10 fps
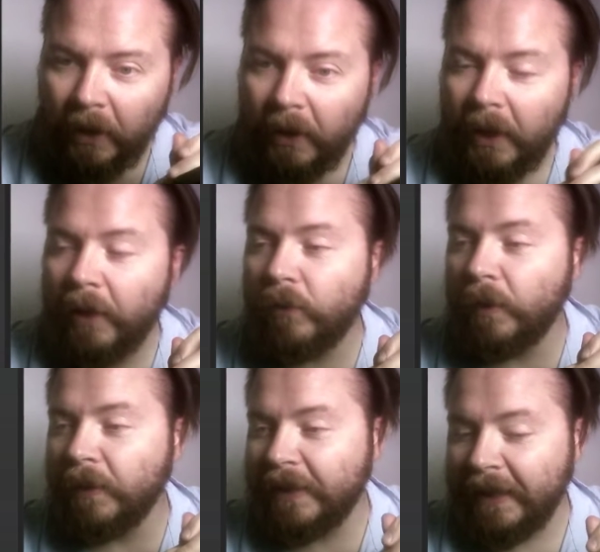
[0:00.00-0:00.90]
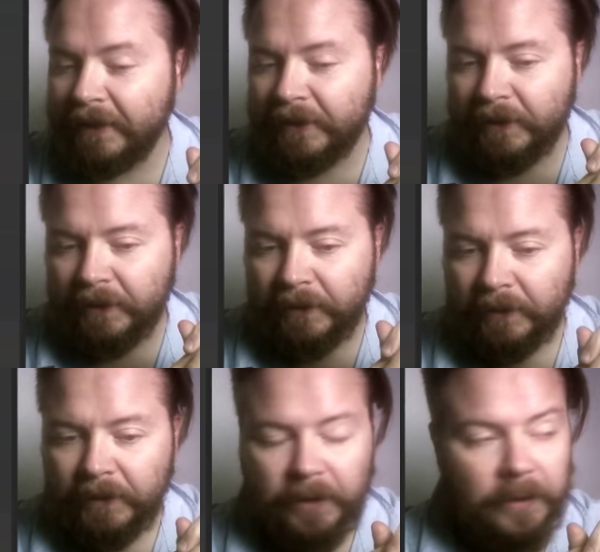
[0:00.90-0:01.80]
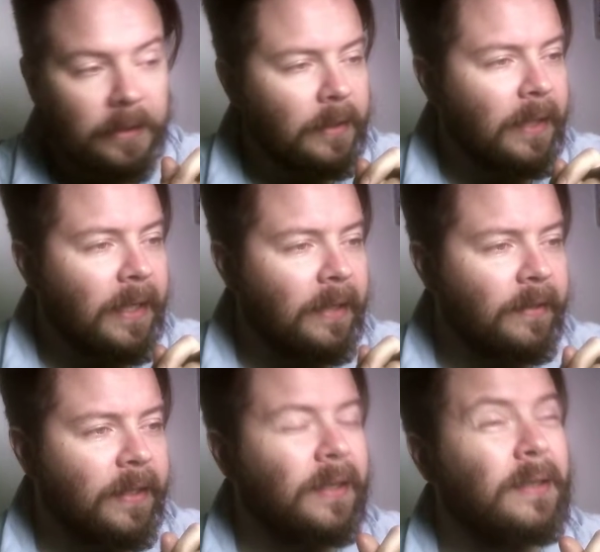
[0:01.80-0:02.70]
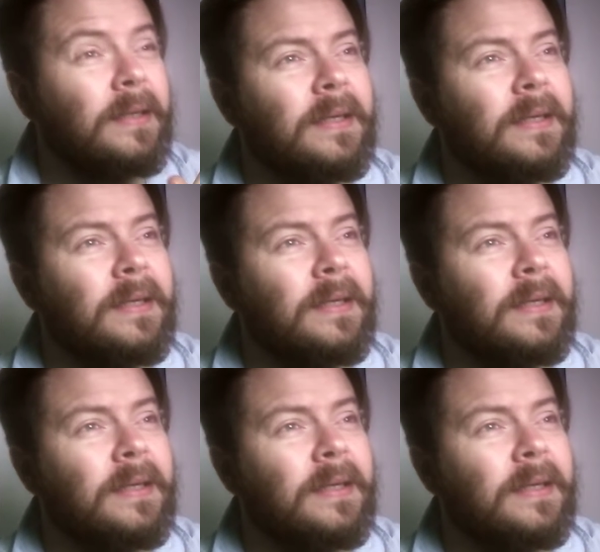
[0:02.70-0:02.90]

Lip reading: I roll a dice, and then